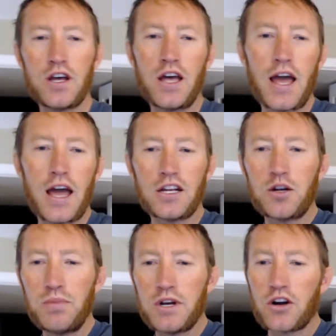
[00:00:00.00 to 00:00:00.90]
add a little
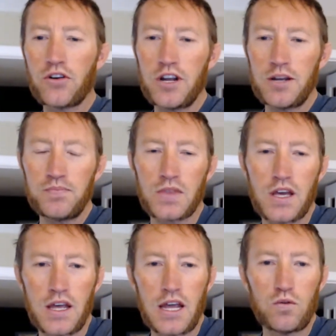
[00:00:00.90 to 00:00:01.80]
bit of cream,
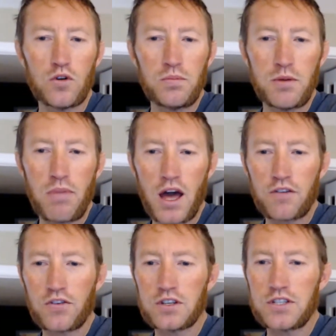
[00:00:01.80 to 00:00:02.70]
and we'll be back
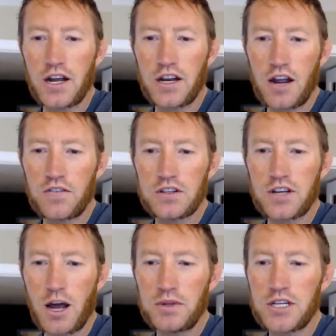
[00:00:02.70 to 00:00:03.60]
for the second half of this
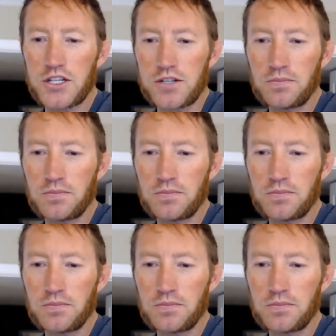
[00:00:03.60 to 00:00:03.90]
competition.